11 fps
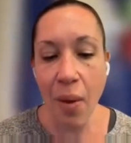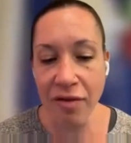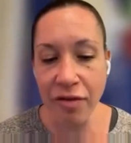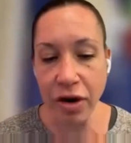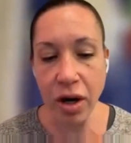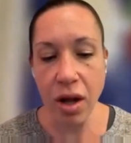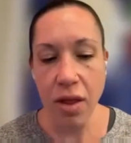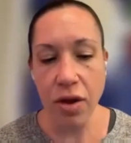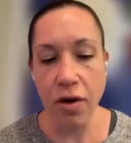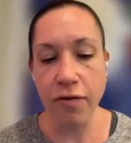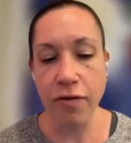
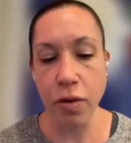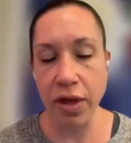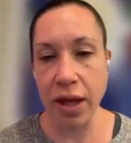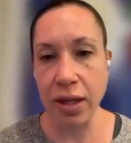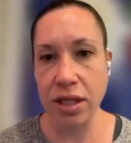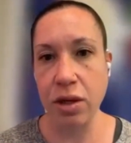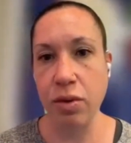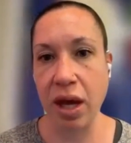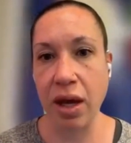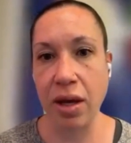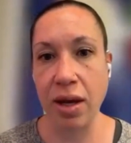However, there are a few things that you
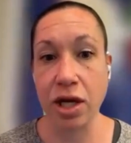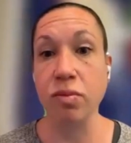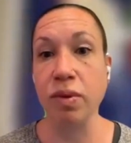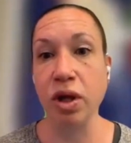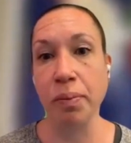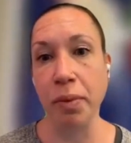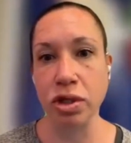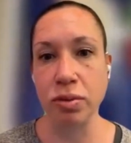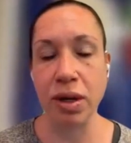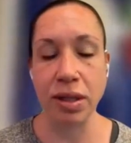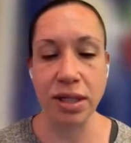can actually build
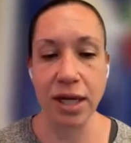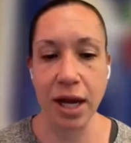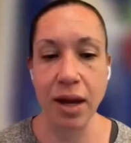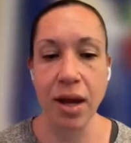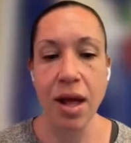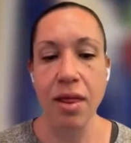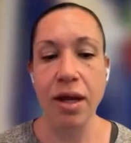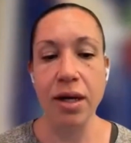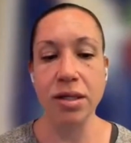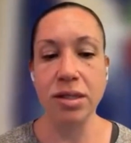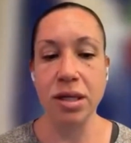moats around today.
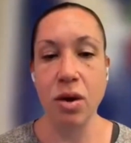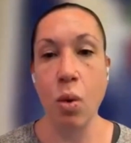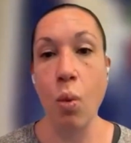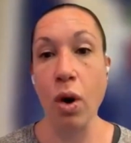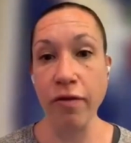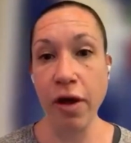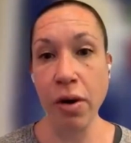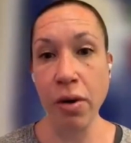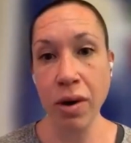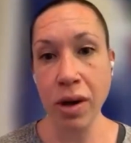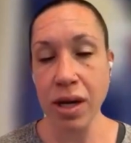There's
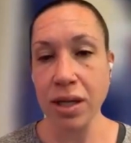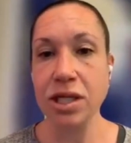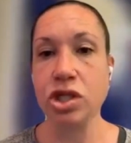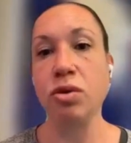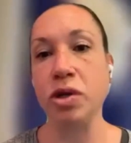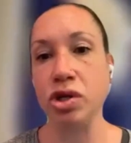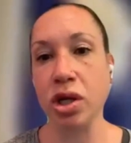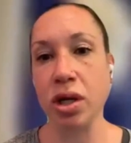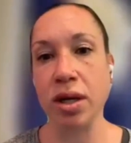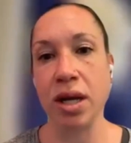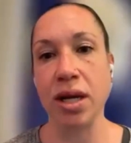workflow,
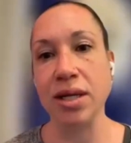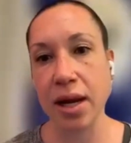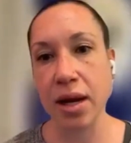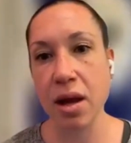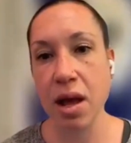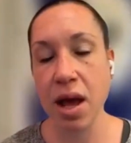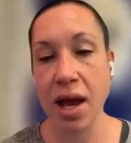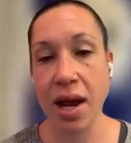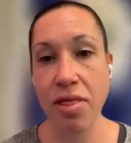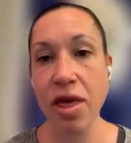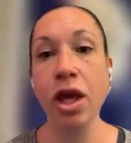distribution, and data.
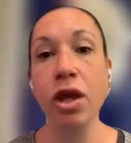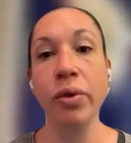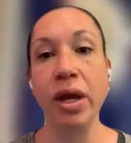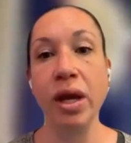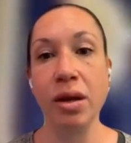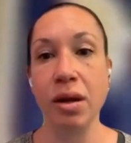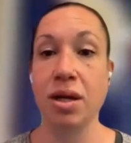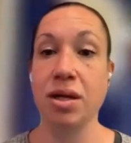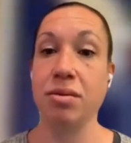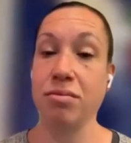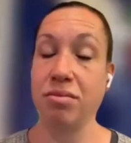And I think you need
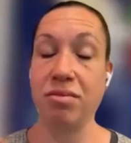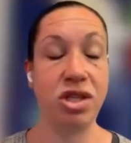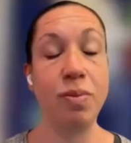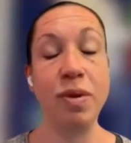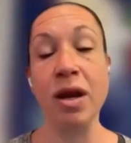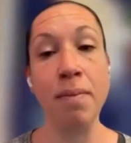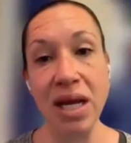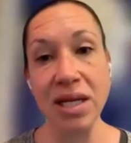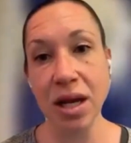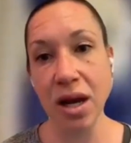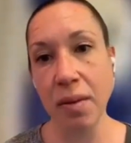to be an
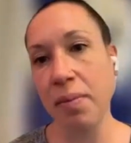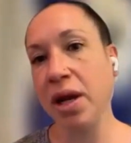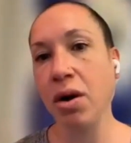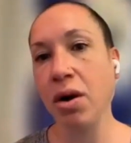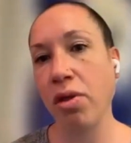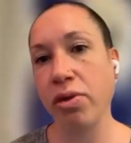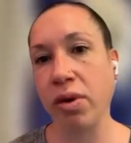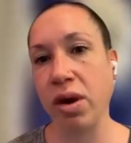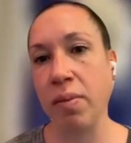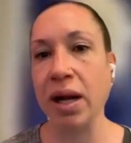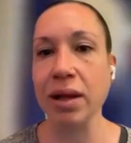amazing company, all
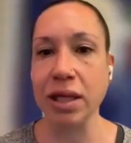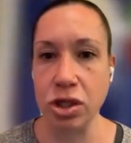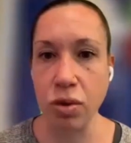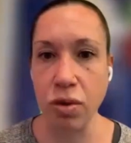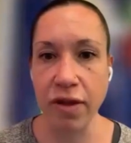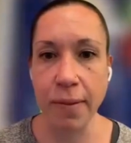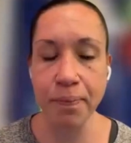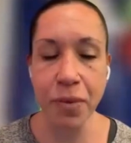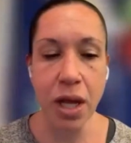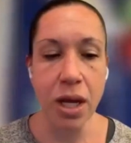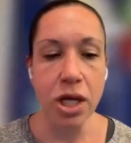three, but at least two of
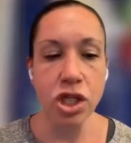them.